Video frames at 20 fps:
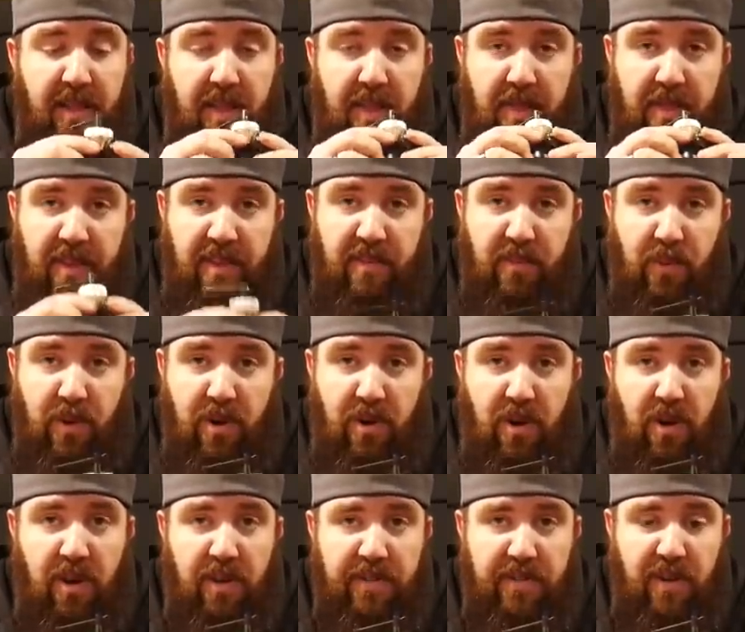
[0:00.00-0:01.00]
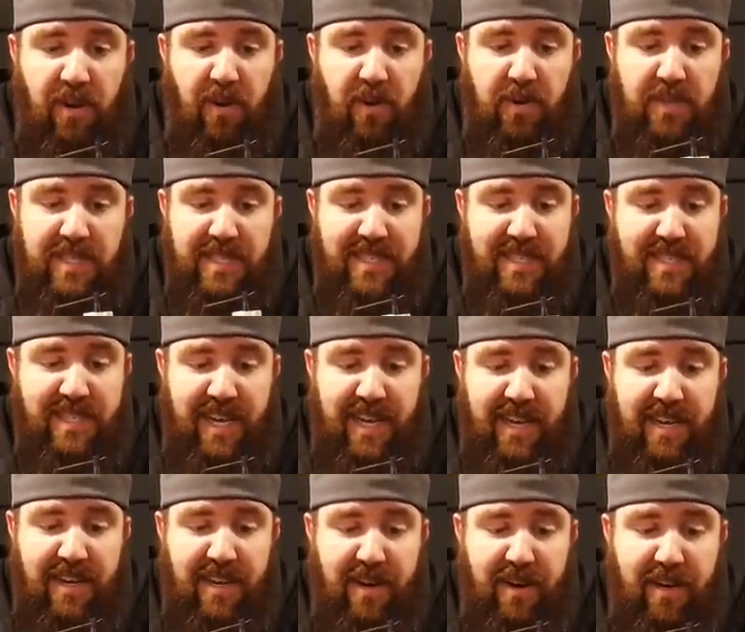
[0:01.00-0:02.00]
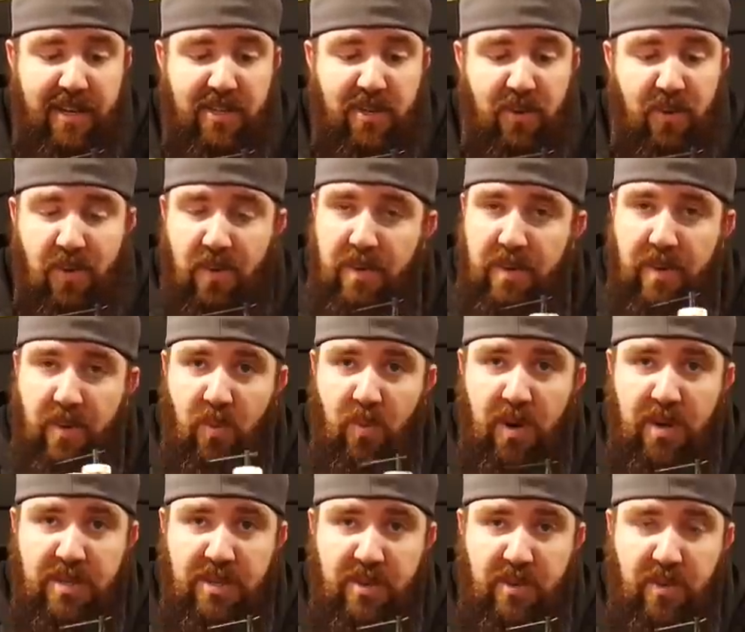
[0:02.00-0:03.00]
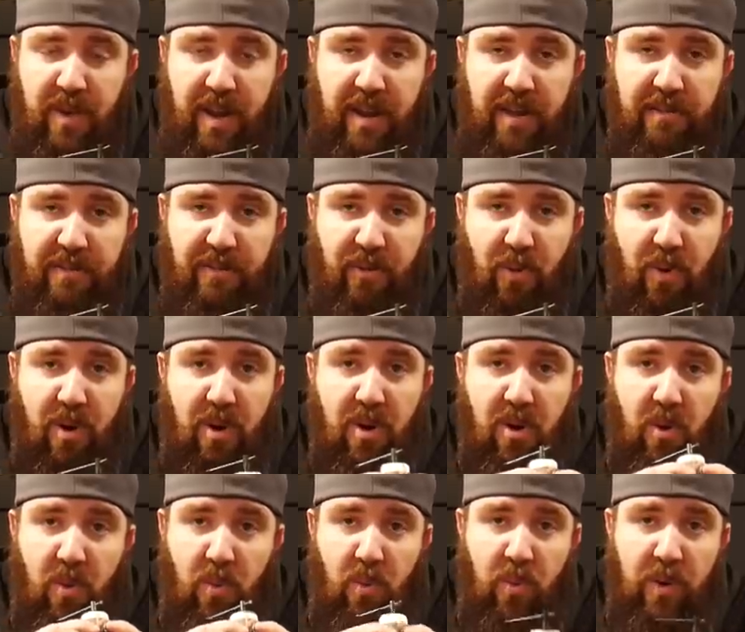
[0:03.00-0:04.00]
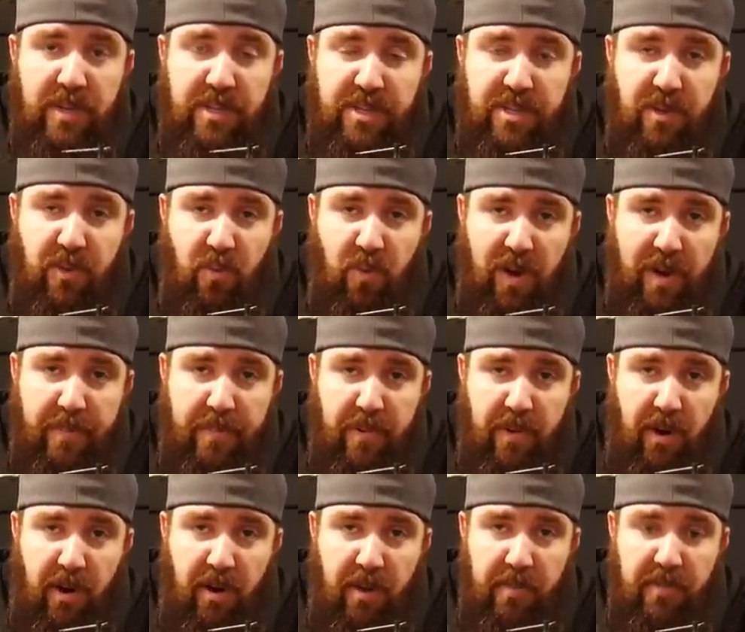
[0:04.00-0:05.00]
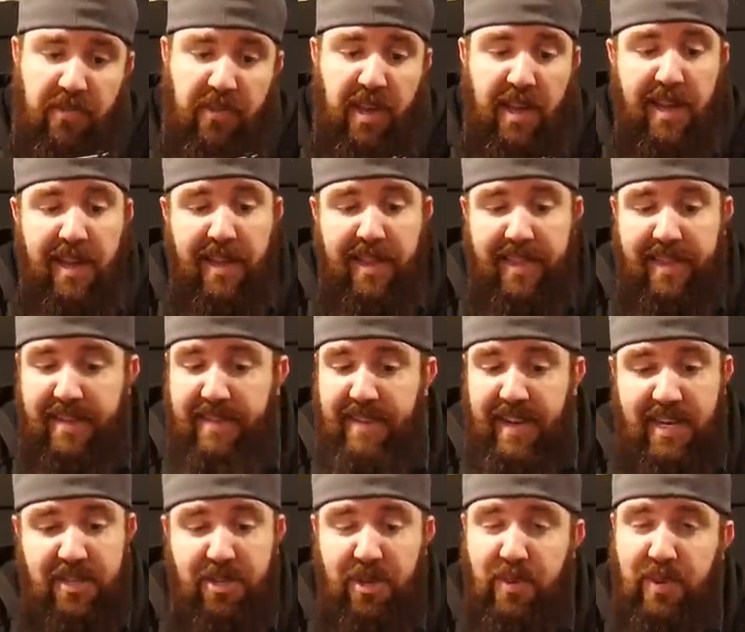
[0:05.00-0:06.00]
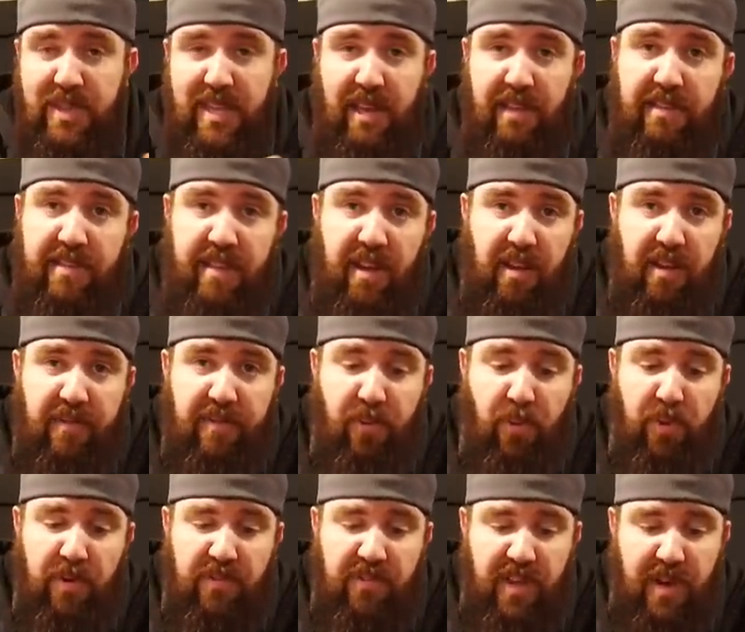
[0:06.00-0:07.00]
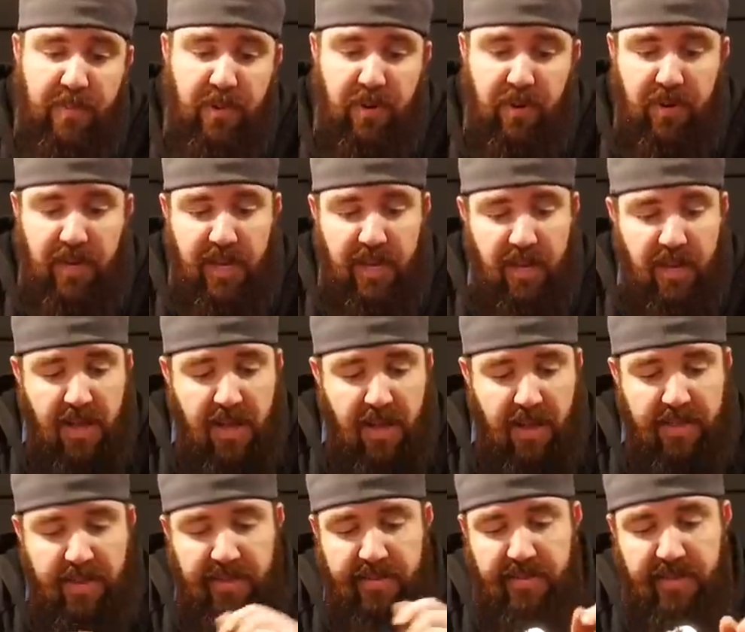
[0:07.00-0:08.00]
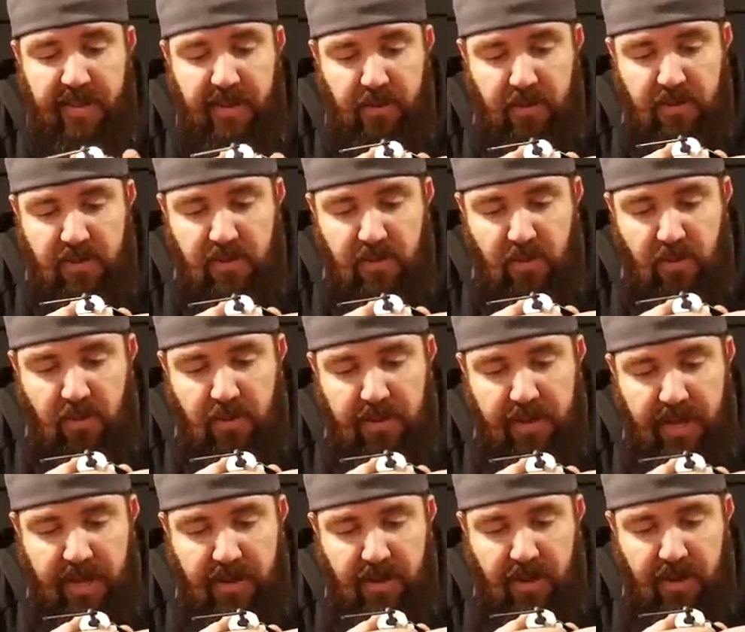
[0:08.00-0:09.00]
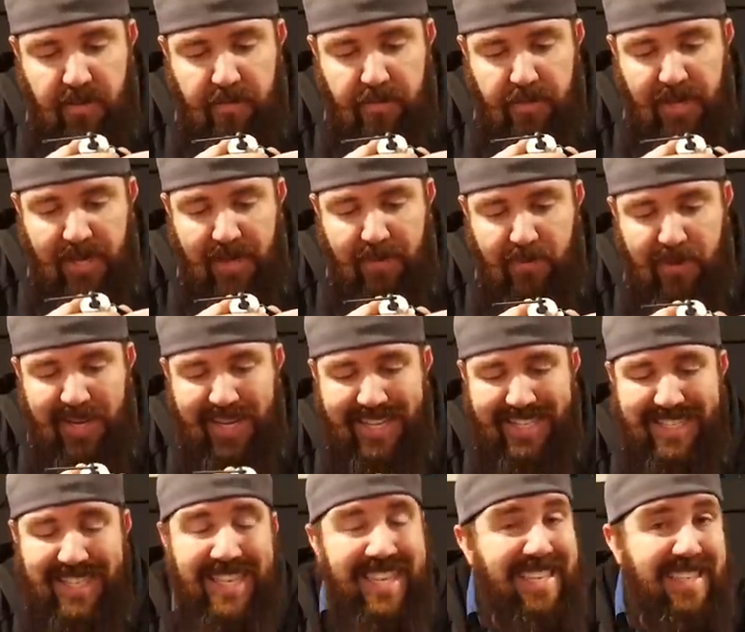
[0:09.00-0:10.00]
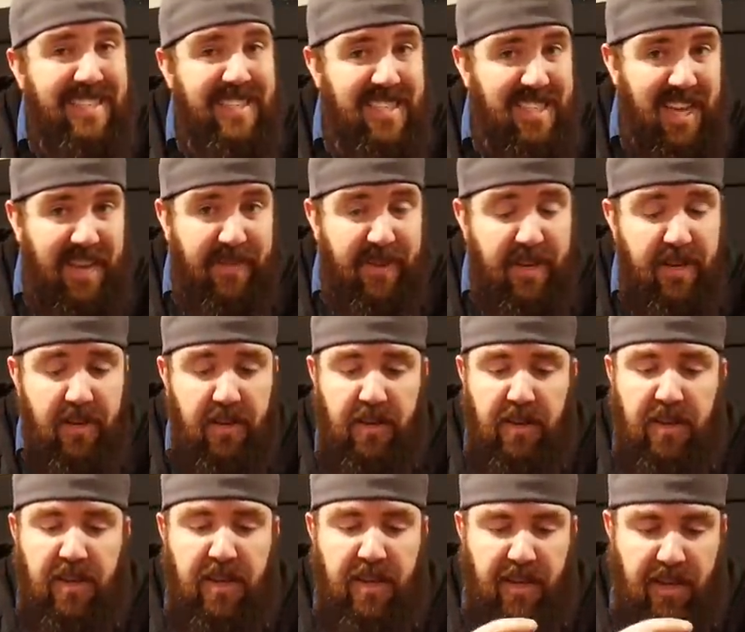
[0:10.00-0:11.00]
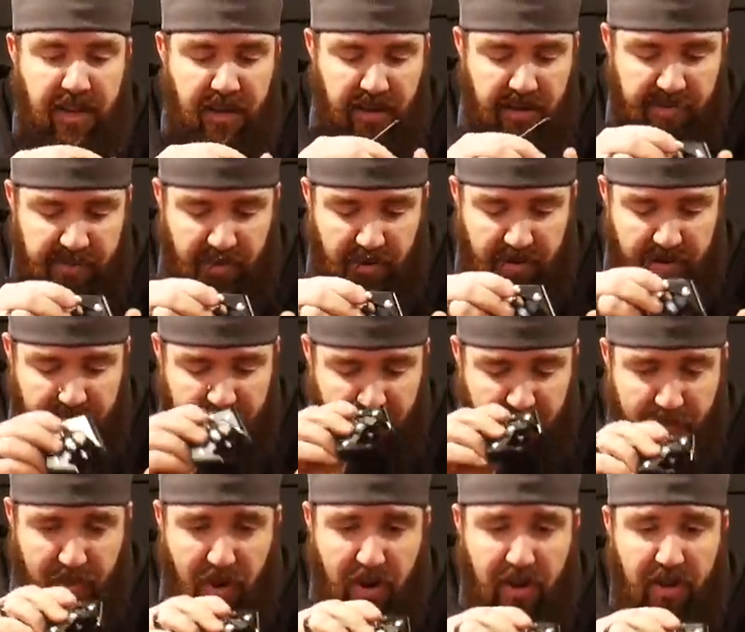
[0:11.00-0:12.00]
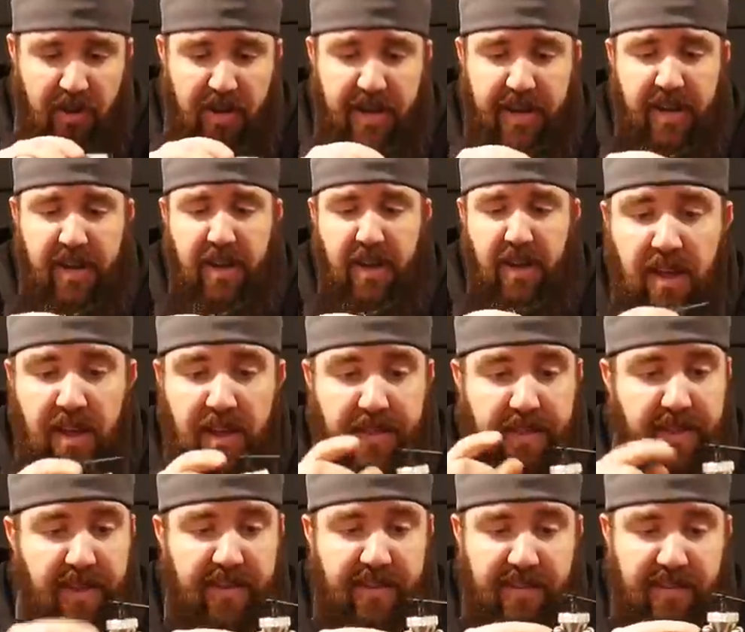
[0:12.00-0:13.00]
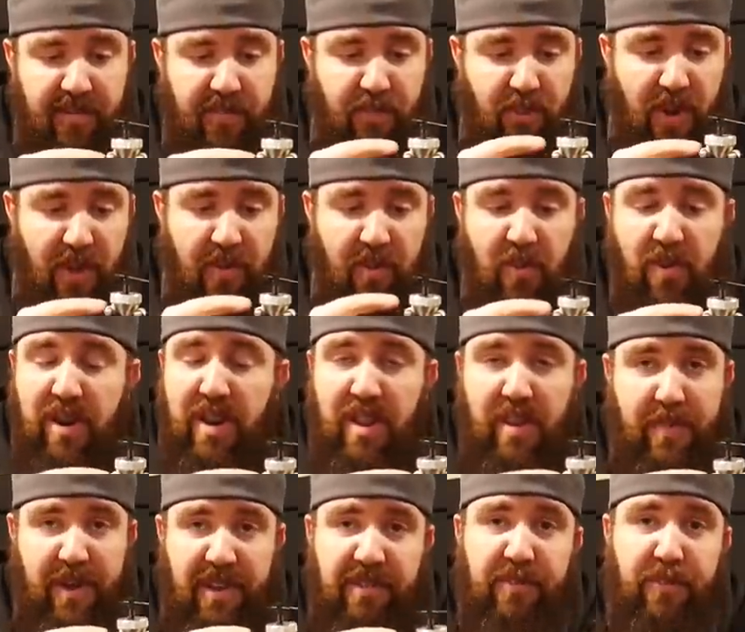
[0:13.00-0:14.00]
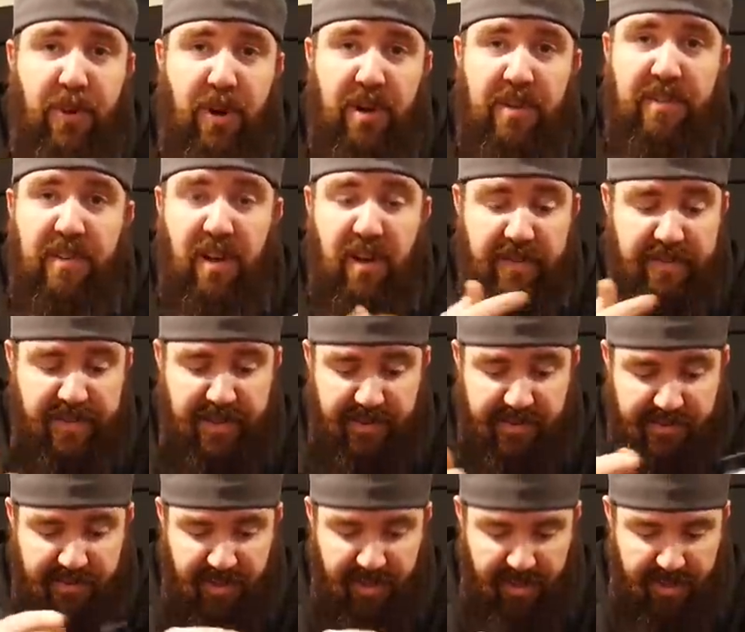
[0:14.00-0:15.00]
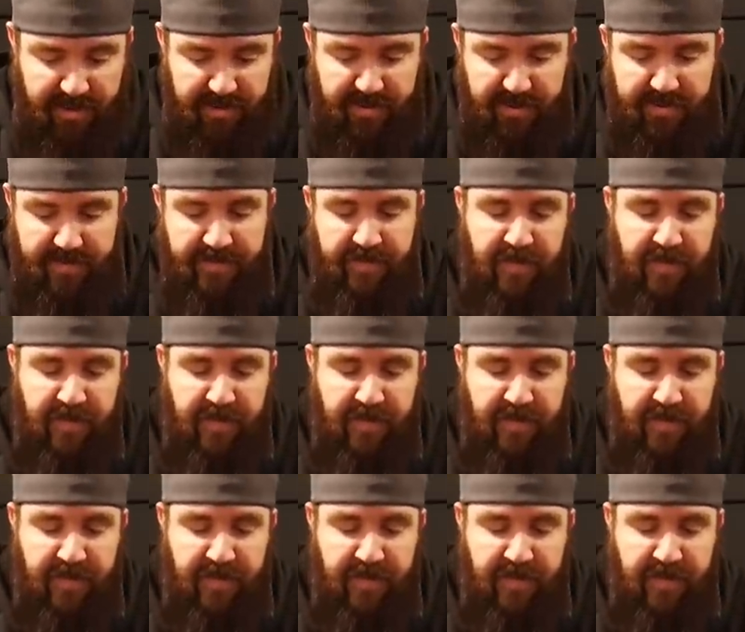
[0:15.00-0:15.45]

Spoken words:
This one also, secondary tool, works great for windshield wiper arms. That's actually what they sell it for separately. This single tool, they call it BPT7, is on their part line. This is probably one of the best parts of this kit.